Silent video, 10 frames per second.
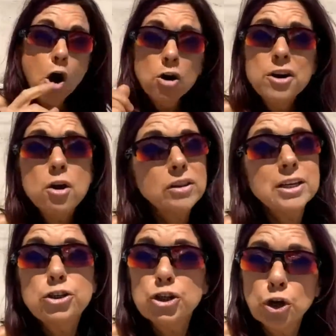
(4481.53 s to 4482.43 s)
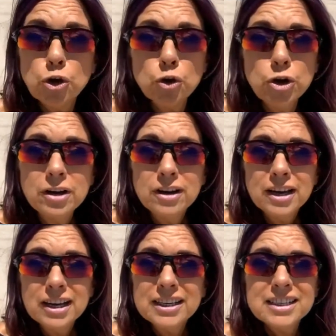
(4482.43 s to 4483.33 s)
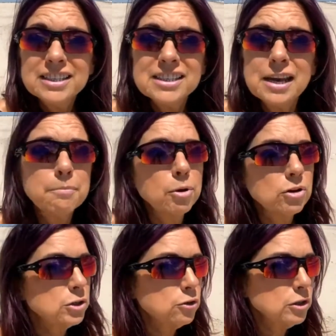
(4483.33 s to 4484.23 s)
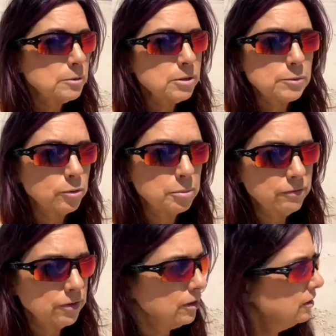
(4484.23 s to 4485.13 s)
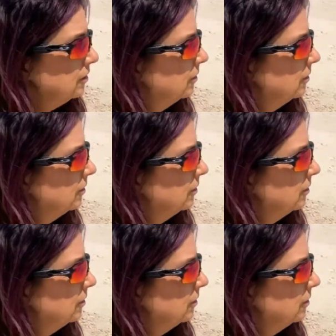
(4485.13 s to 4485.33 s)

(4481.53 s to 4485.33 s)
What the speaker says: Or no, like June and December, because Christmas would be fun.